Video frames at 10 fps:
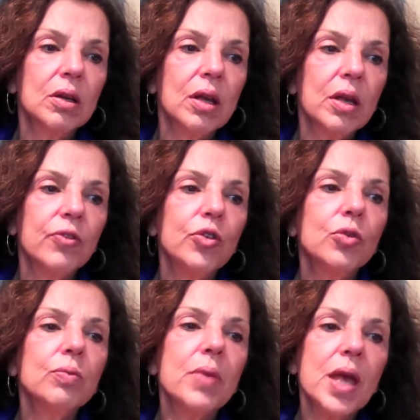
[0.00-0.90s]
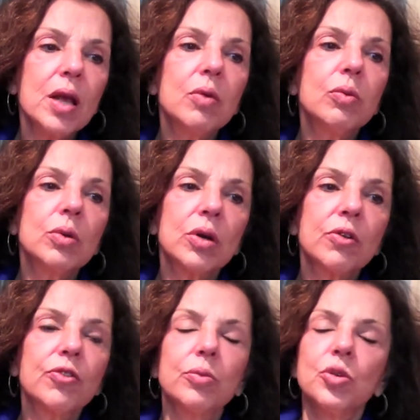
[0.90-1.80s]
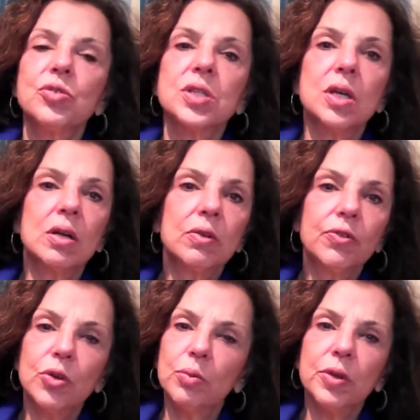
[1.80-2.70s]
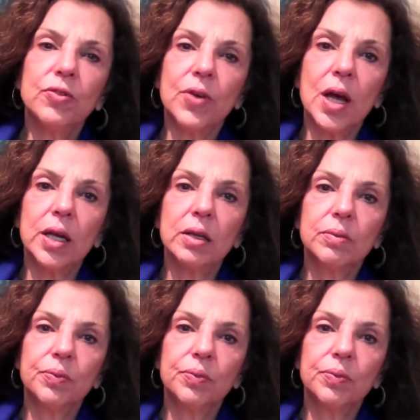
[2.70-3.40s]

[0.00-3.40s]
if you make work from yourself, you'll be fine.